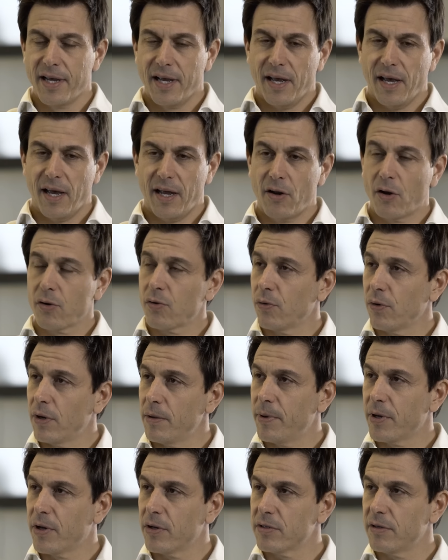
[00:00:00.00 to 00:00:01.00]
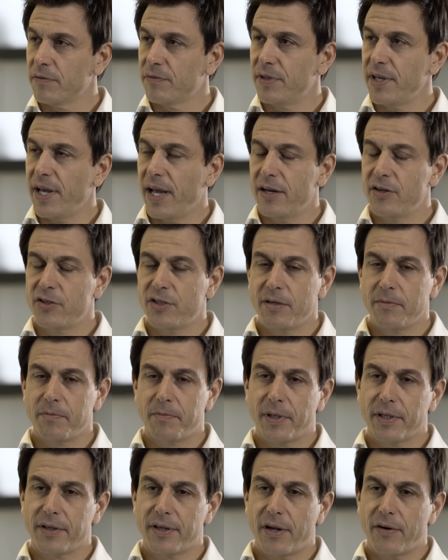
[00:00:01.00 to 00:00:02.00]
up, and not only because of the engine,
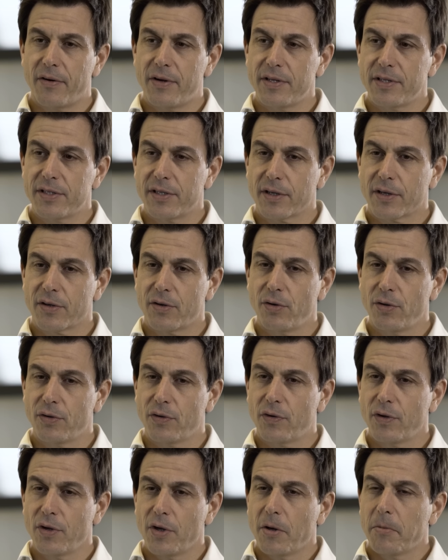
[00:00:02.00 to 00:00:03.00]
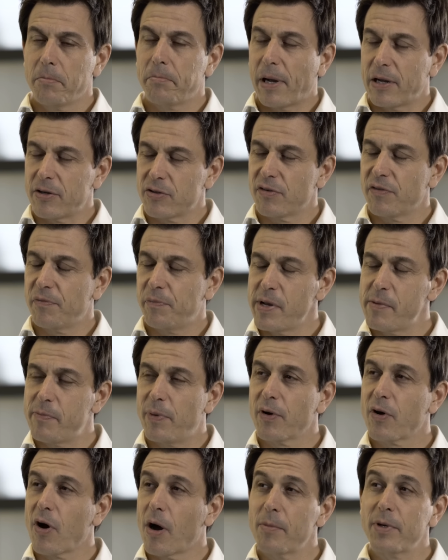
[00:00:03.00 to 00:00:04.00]
but there is a good bunch of
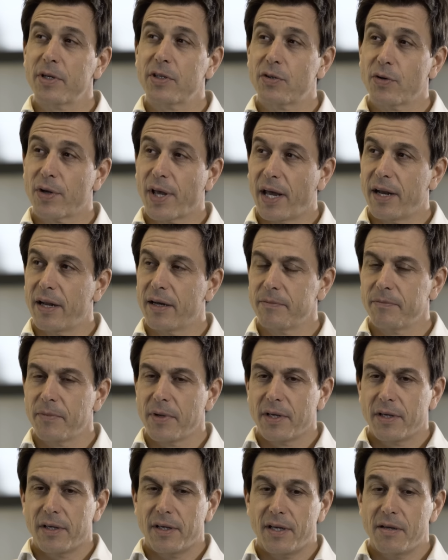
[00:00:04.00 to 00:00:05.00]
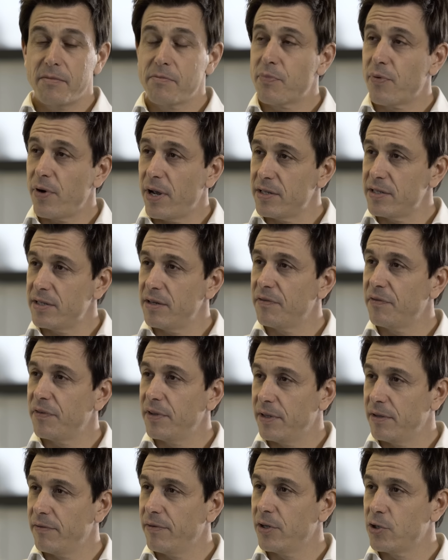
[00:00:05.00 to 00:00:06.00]
people coming together, impressive
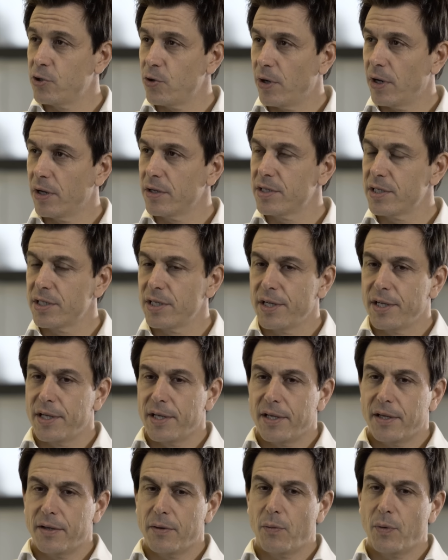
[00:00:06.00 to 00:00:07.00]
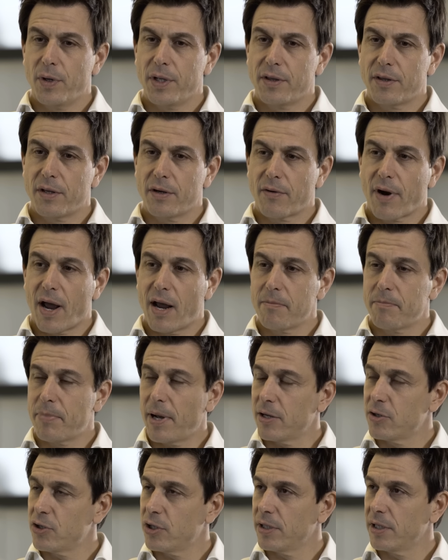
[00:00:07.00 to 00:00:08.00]
individuals, with the right
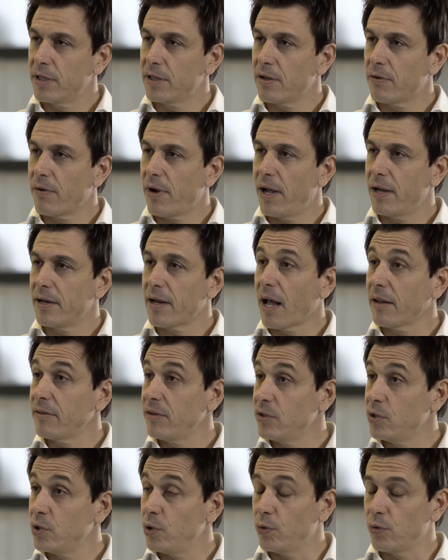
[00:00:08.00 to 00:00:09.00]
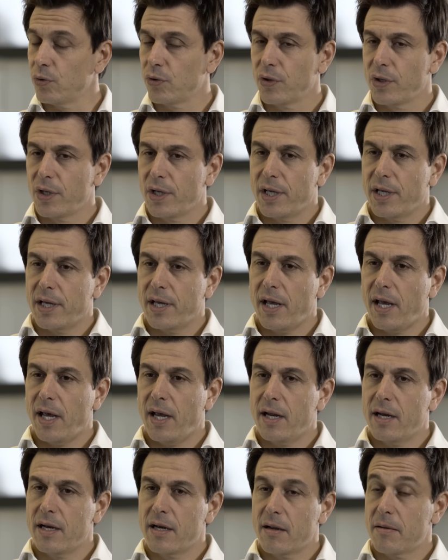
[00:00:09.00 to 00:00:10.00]
budget and the right attitude,
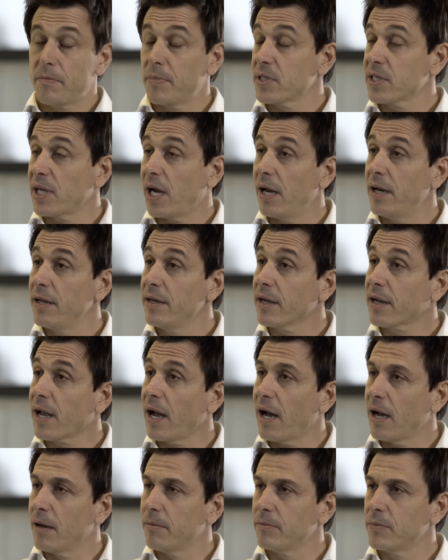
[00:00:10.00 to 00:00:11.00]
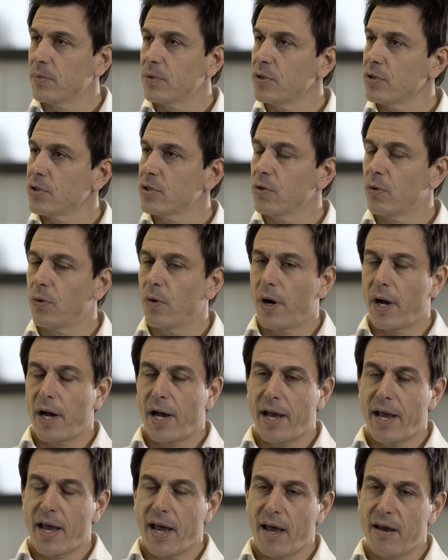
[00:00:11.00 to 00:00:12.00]
and Pascal in the car. So
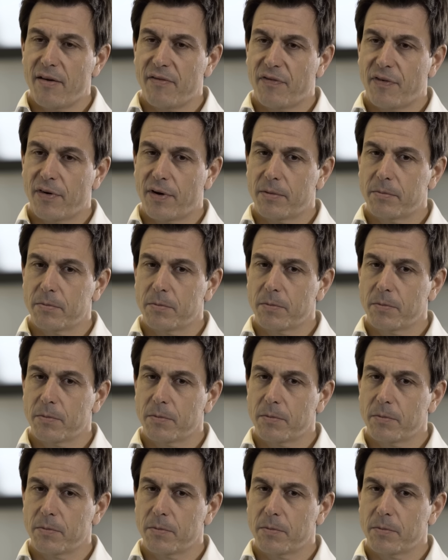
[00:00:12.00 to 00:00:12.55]
I have